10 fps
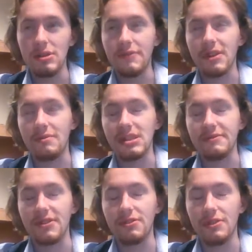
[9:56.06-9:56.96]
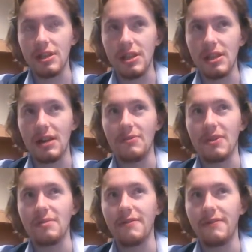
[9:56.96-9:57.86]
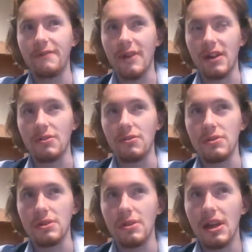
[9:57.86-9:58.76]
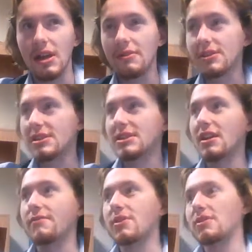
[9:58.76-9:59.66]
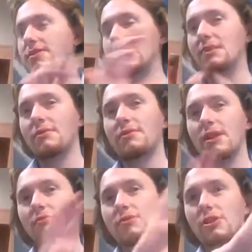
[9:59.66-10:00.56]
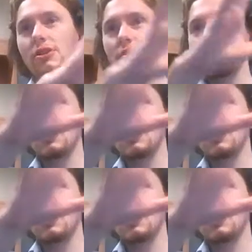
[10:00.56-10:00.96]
I would like to get myself a 3D camera. That'd be fucking That'd awesome. Be because instead of turning the camera around and looking and